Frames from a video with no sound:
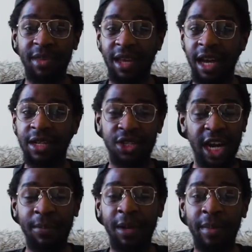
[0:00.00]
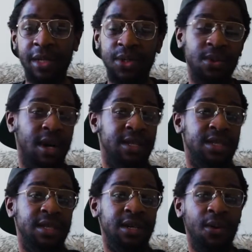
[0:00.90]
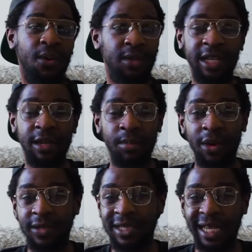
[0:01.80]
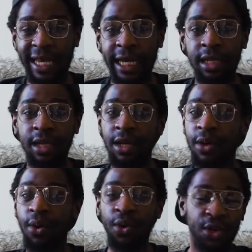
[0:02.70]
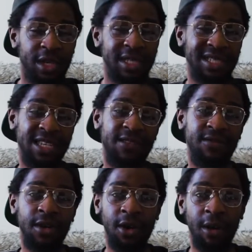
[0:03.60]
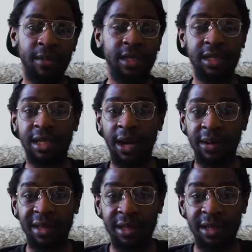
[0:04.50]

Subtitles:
I try my best to answer all the inboxes I get, or you can just leave a comment down in the